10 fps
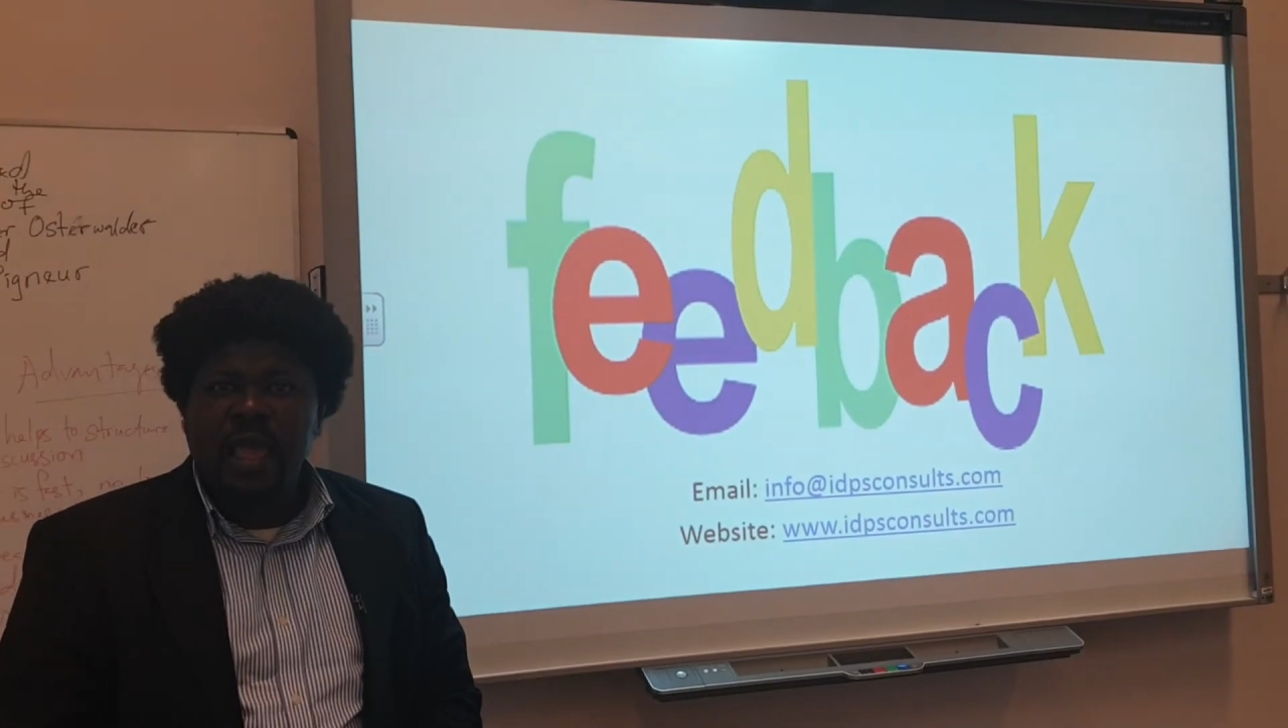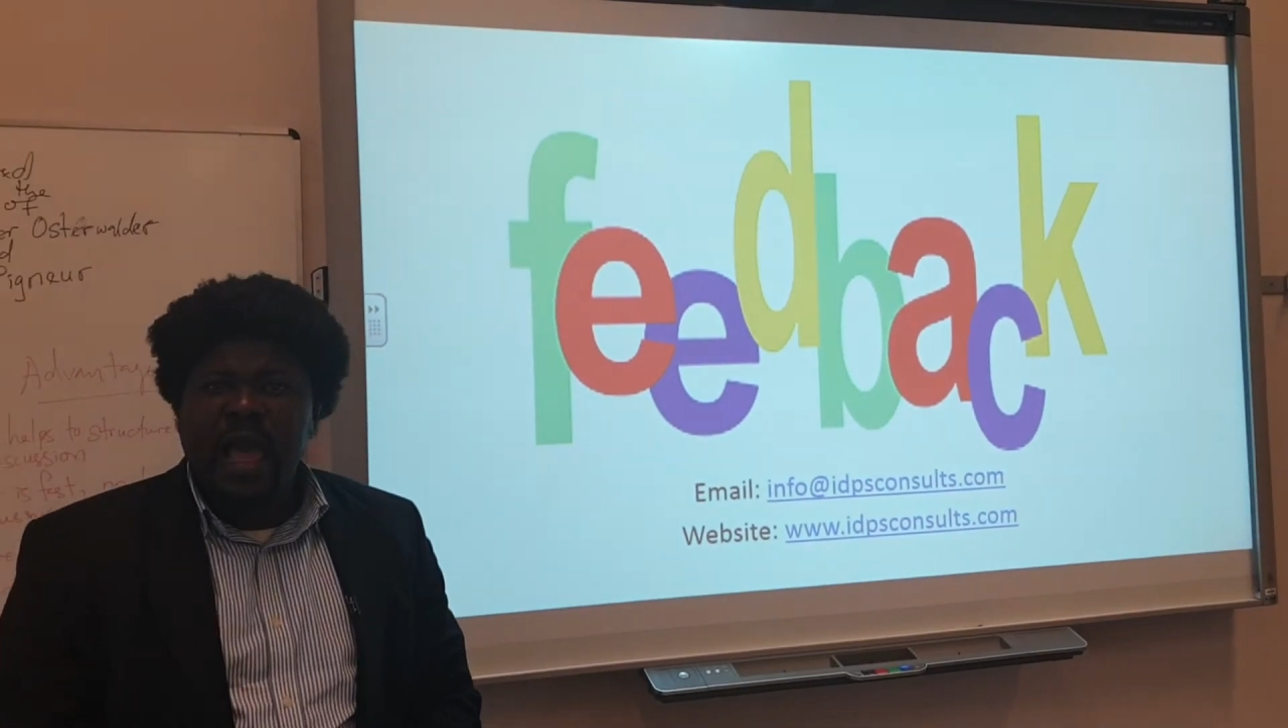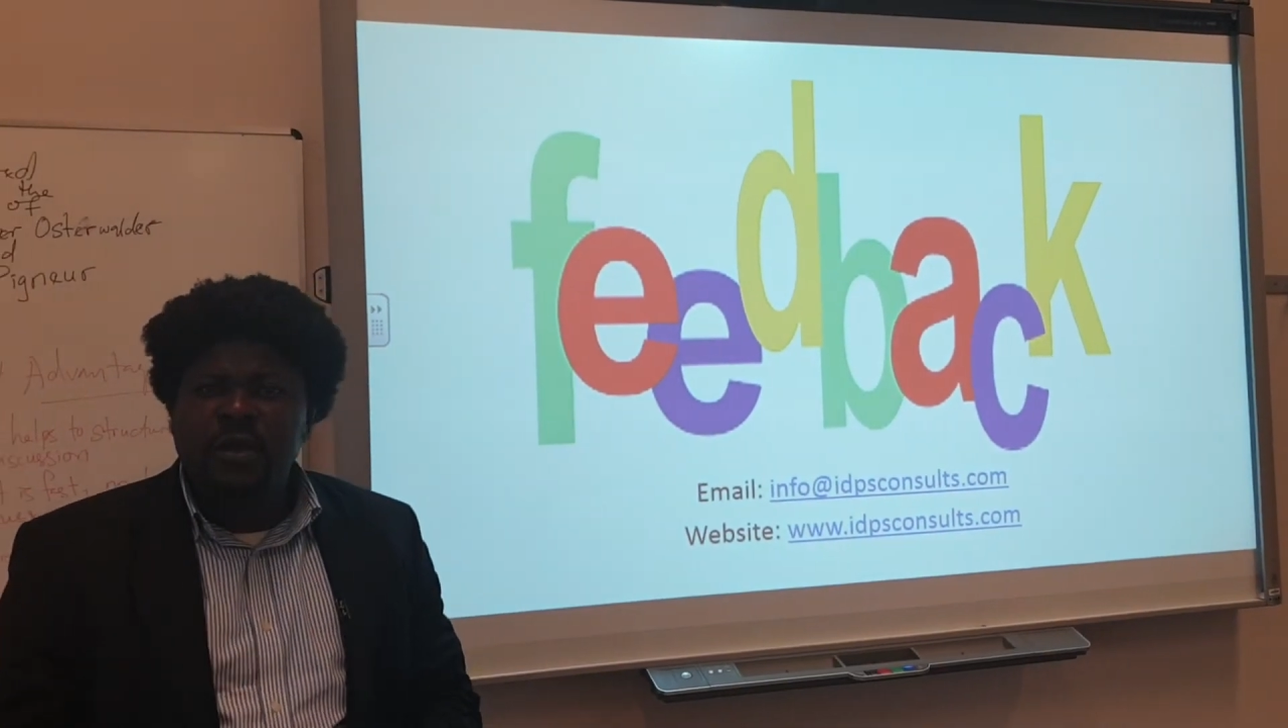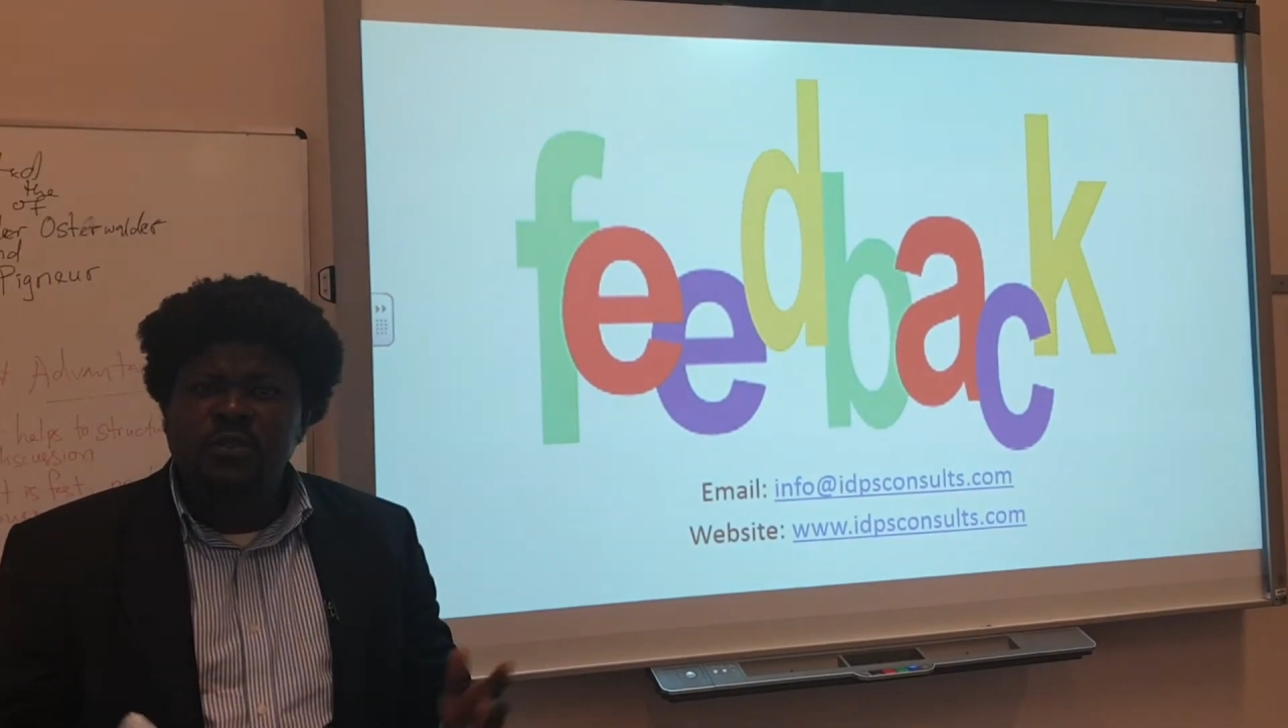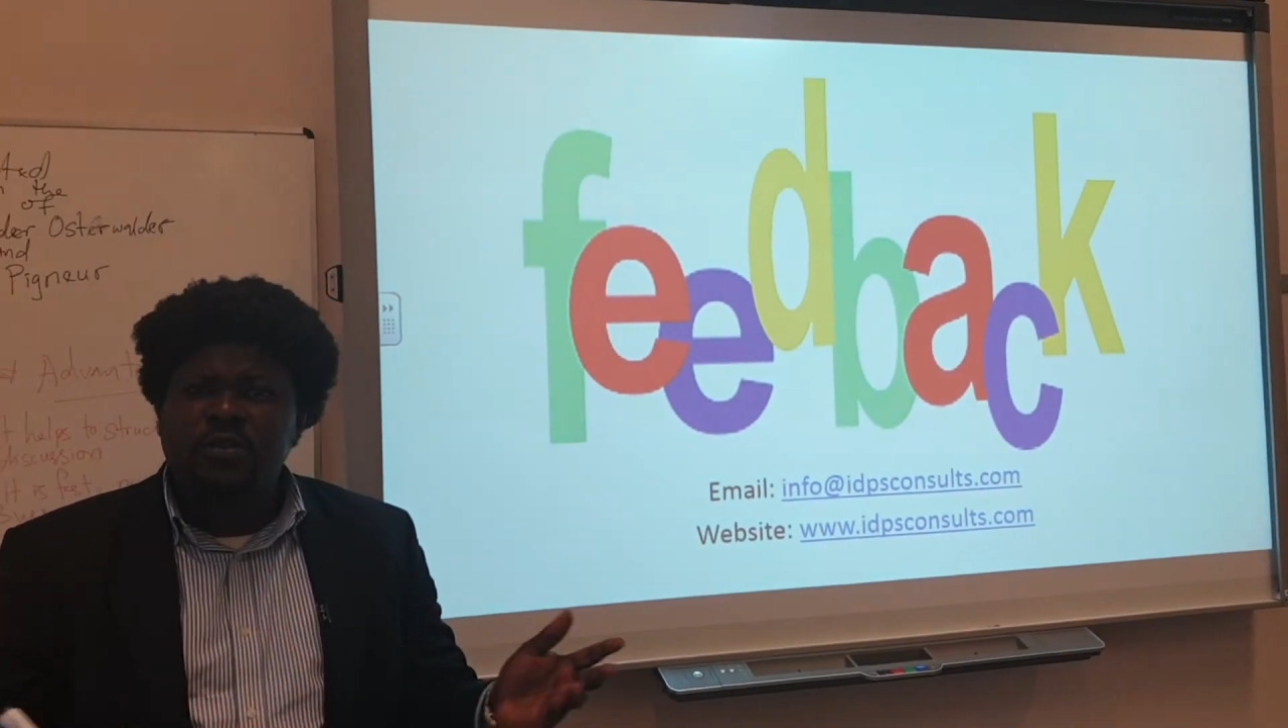
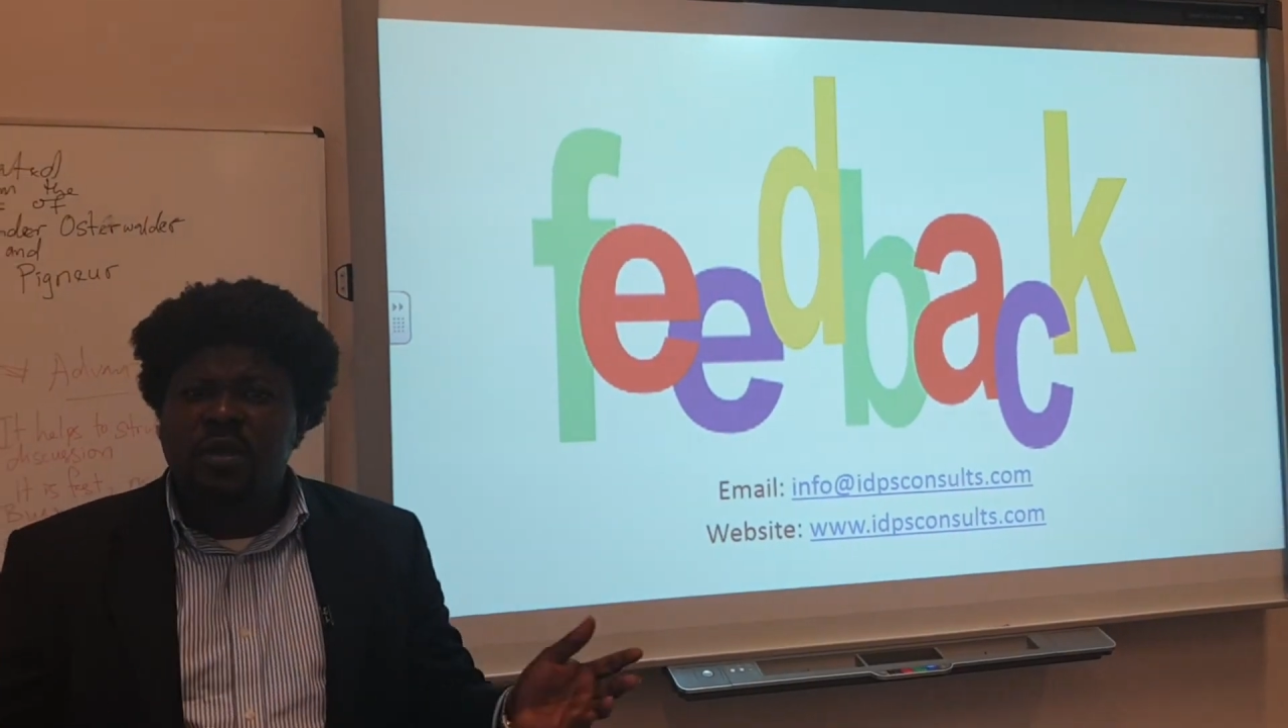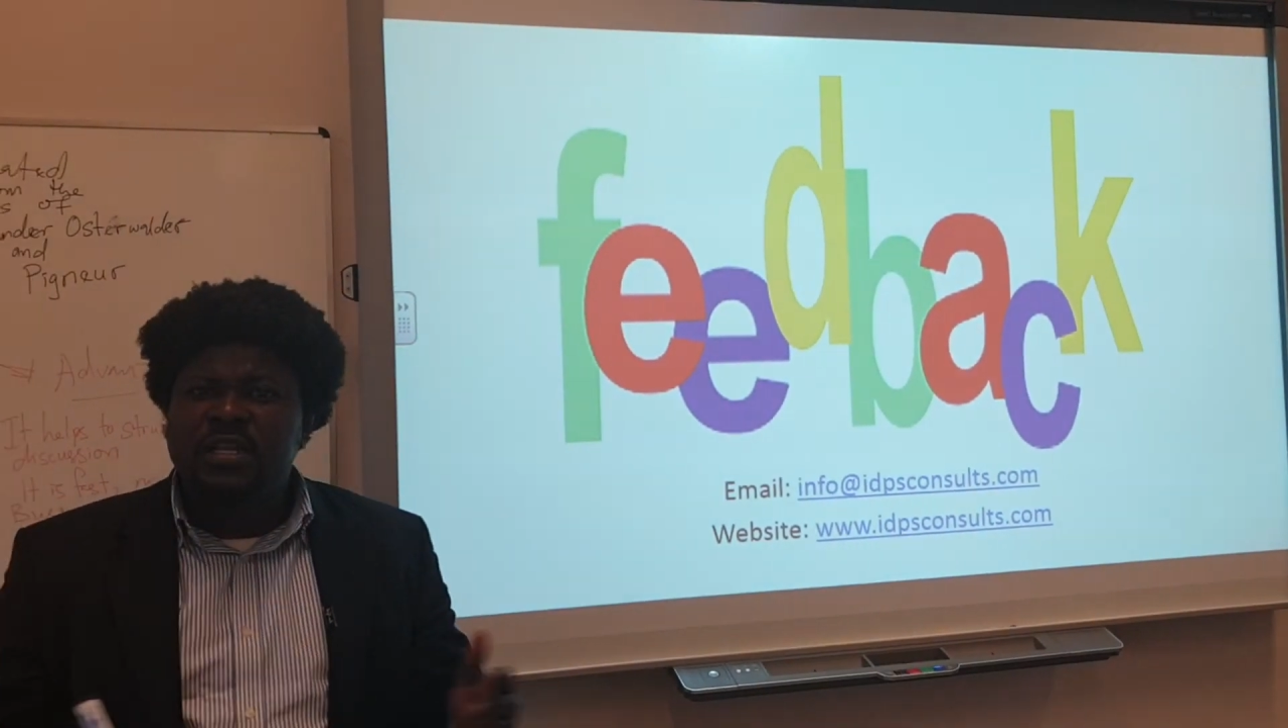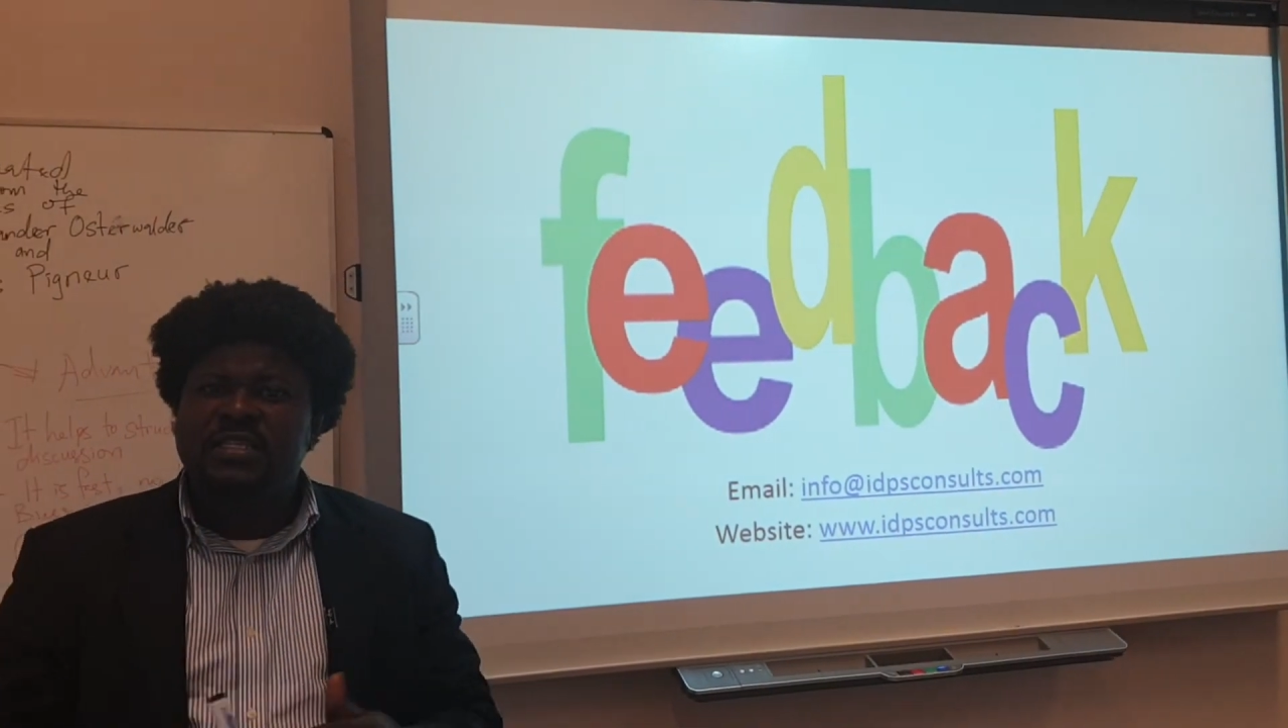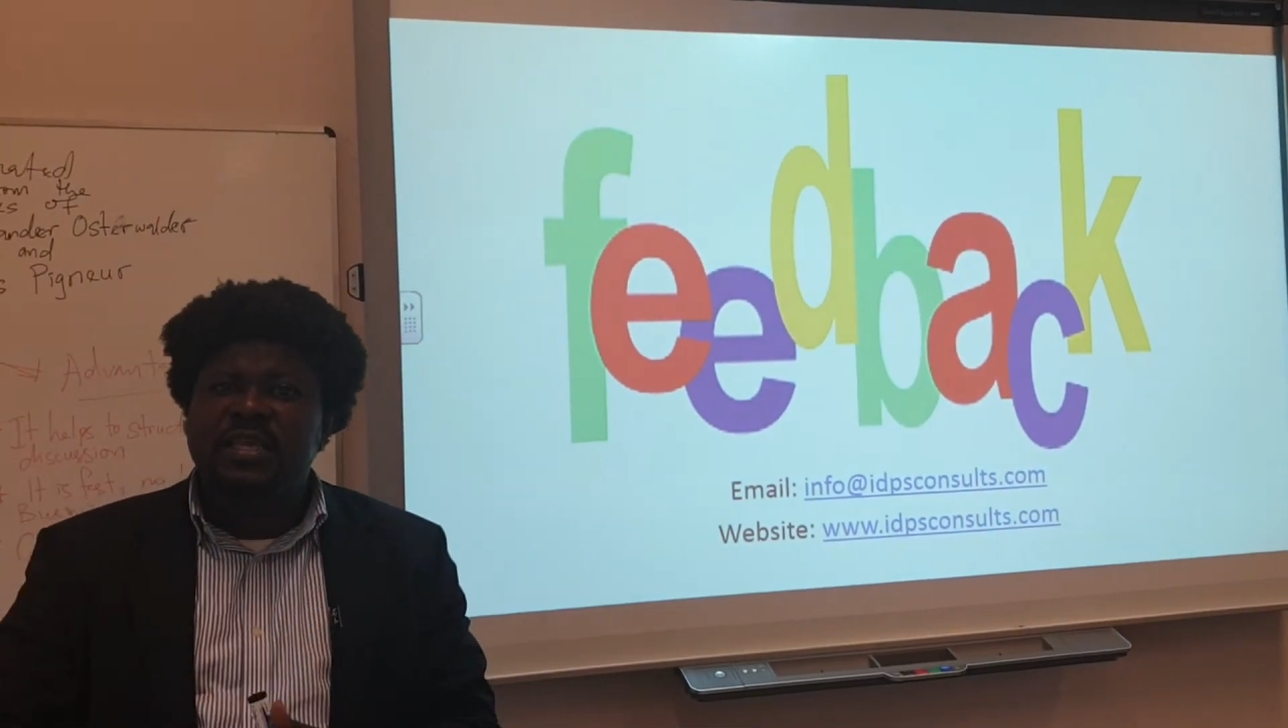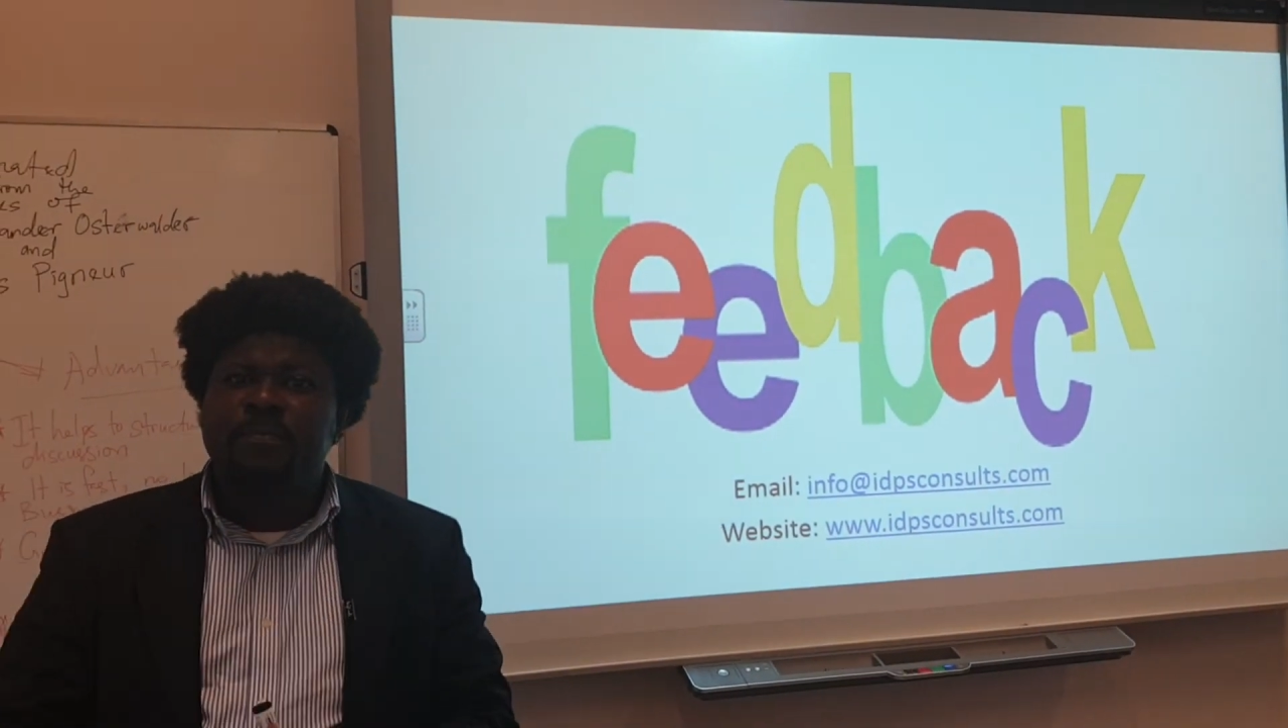I also thought it's